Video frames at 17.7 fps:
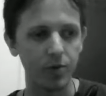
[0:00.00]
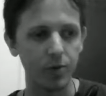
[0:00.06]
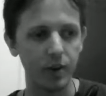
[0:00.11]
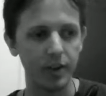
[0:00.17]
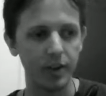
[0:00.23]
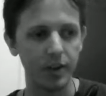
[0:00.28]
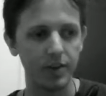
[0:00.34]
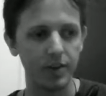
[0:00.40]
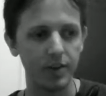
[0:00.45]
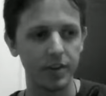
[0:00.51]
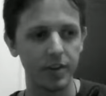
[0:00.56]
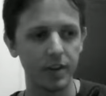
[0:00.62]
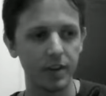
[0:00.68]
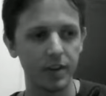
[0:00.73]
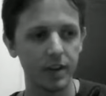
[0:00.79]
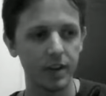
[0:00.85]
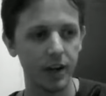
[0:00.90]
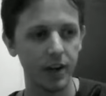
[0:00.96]
with
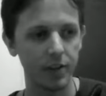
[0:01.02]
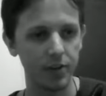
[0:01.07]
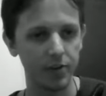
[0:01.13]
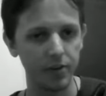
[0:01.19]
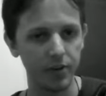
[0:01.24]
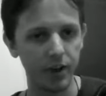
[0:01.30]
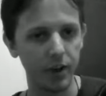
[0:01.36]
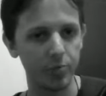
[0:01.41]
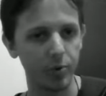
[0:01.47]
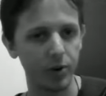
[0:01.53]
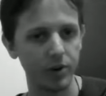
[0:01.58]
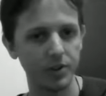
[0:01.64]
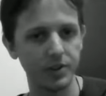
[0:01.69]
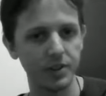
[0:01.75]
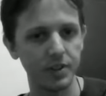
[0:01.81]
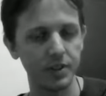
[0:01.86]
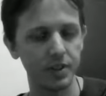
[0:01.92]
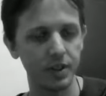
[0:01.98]
other
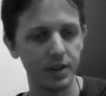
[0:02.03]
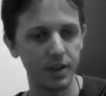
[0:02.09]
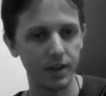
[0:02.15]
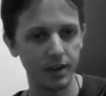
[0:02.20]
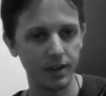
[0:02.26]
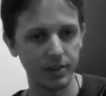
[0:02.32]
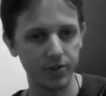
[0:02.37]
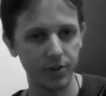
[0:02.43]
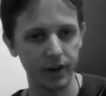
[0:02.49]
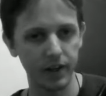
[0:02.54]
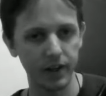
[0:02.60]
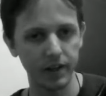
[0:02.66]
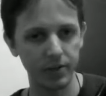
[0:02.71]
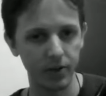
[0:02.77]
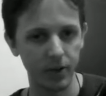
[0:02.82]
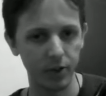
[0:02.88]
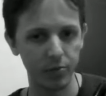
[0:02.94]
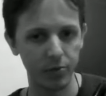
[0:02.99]
developers, as front-end
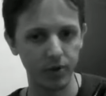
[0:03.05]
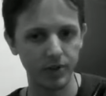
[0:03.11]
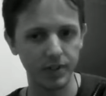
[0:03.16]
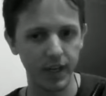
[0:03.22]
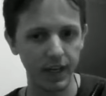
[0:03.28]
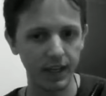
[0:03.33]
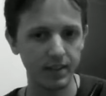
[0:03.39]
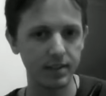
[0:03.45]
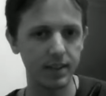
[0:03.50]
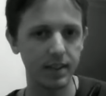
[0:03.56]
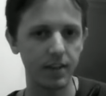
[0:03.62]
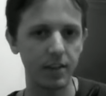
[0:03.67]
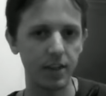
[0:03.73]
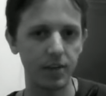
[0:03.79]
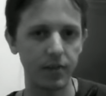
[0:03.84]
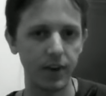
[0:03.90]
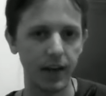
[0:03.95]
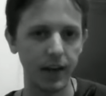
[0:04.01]
developers, I see
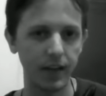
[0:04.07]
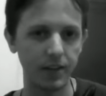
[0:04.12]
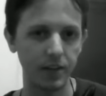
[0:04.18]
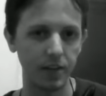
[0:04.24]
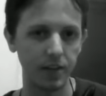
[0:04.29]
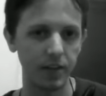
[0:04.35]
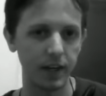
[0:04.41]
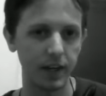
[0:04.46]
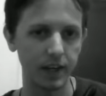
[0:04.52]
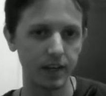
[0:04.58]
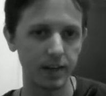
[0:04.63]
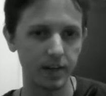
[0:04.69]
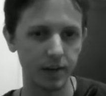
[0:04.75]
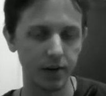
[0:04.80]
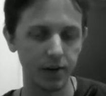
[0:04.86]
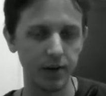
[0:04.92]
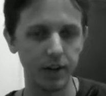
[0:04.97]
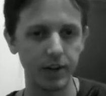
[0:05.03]
them as a client.
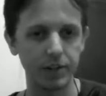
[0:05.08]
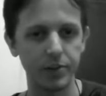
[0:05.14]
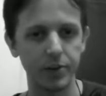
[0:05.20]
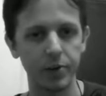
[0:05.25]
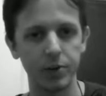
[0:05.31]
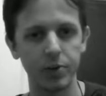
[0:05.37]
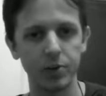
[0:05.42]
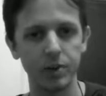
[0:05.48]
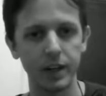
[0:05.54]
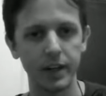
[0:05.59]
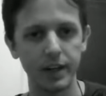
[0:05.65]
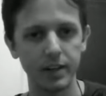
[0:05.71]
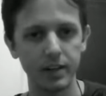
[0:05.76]
They're an internal client